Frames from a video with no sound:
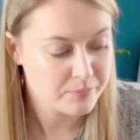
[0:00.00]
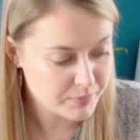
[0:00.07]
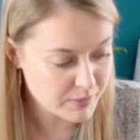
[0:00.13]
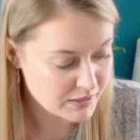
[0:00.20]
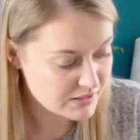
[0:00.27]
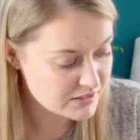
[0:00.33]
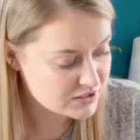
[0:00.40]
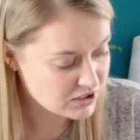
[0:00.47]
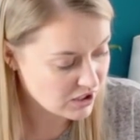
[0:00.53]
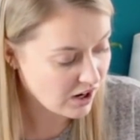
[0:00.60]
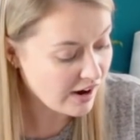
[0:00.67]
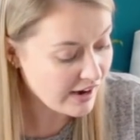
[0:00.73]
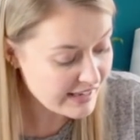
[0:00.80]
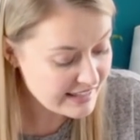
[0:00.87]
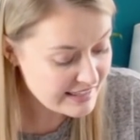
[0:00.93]
But
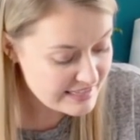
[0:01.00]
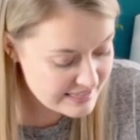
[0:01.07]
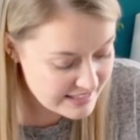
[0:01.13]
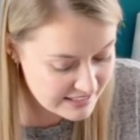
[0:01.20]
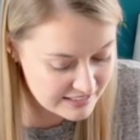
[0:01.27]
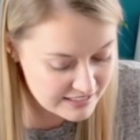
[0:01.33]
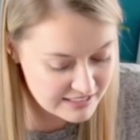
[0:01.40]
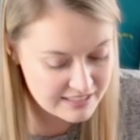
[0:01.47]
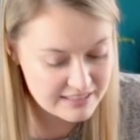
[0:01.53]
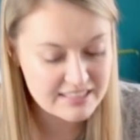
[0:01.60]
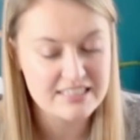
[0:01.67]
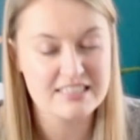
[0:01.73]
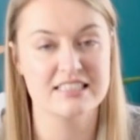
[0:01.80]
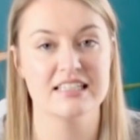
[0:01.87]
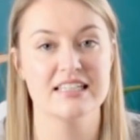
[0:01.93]
I think
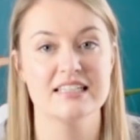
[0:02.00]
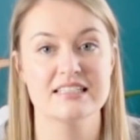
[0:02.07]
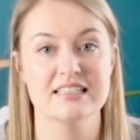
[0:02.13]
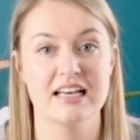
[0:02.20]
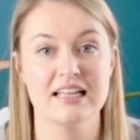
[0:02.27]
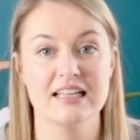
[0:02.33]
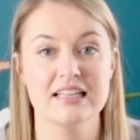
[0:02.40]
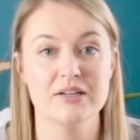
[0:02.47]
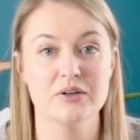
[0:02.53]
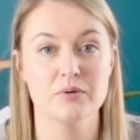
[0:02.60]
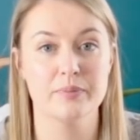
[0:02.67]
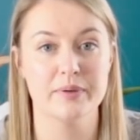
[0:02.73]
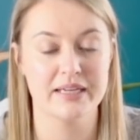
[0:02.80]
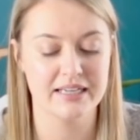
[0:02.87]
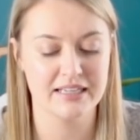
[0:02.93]
this is a
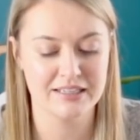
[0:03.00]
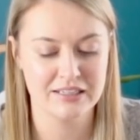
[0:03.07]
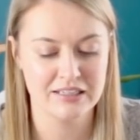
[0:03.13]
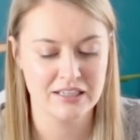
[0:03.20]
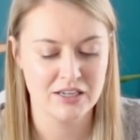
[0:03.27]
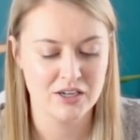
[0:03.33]
little bit